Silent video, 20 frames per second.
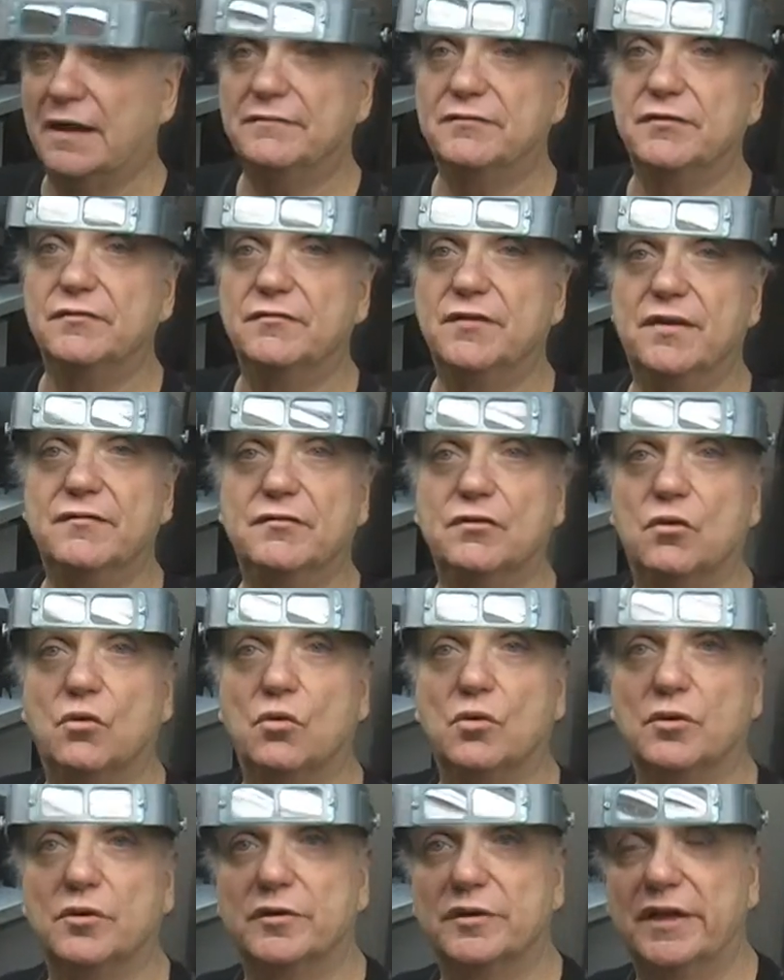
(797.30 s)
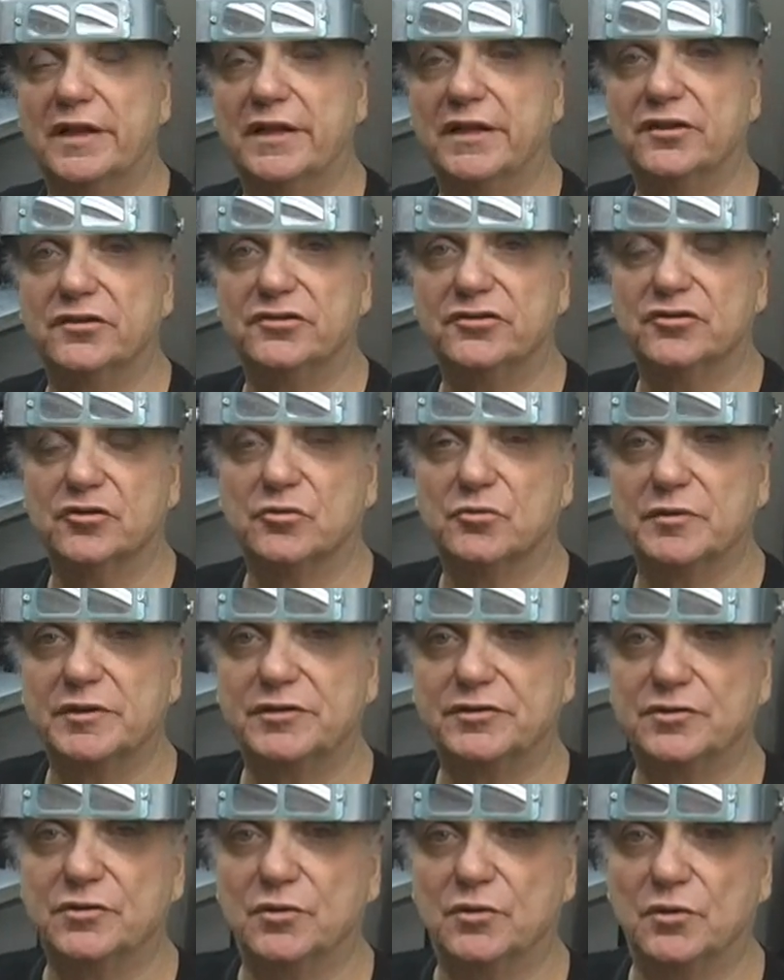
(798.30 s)
if you've never ordered any jewelry
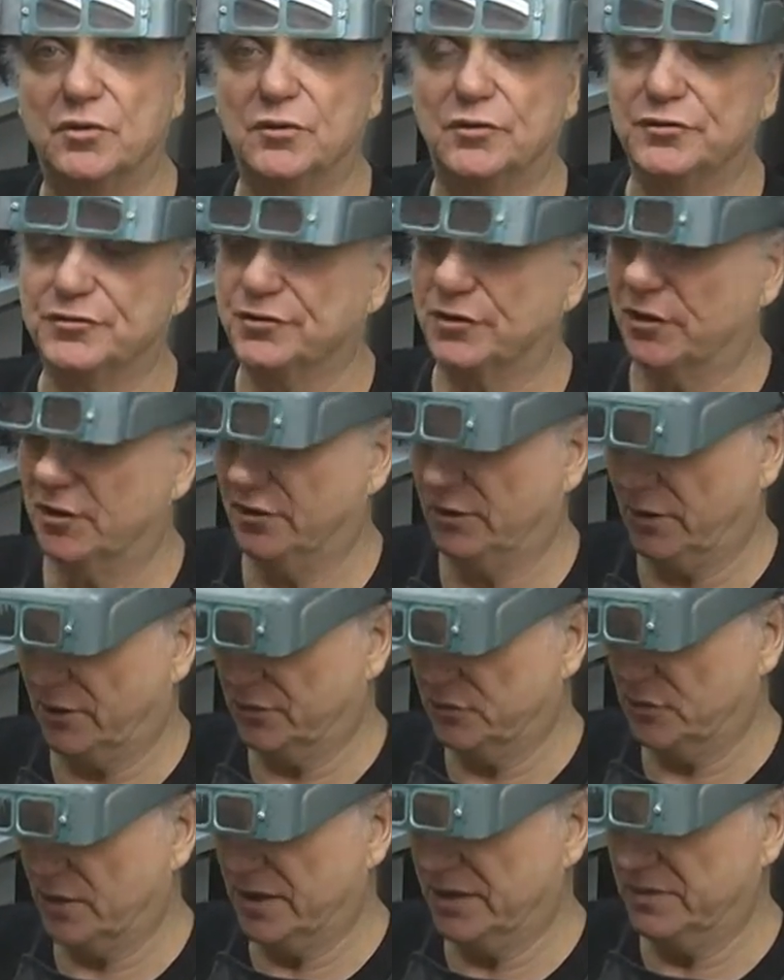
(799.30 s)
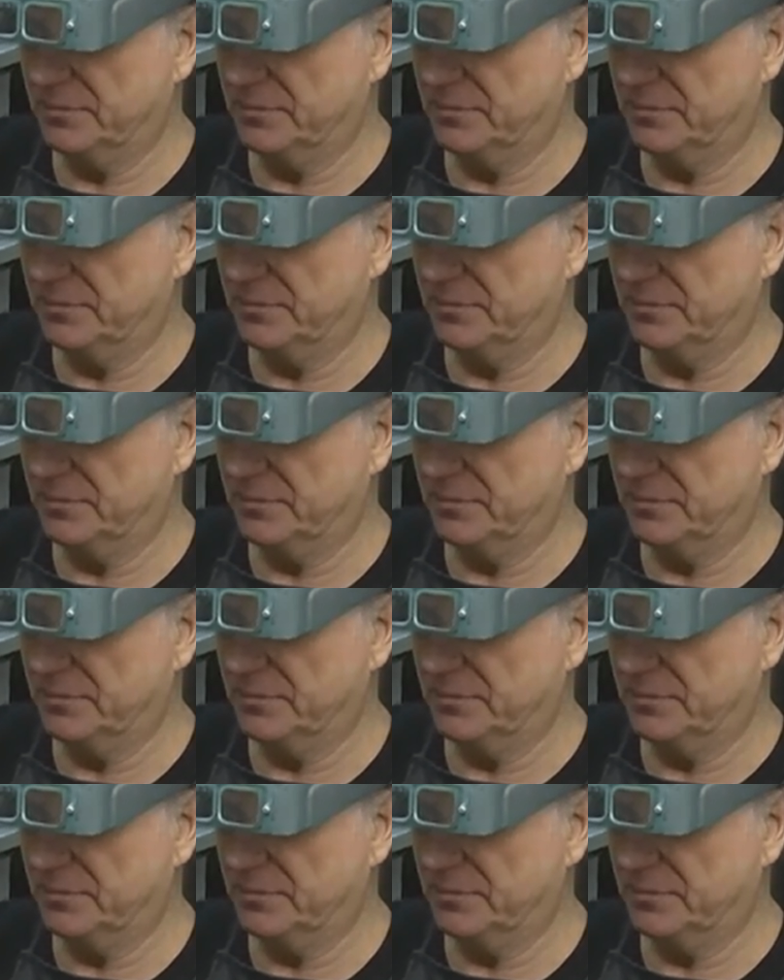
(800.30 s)
tools or tried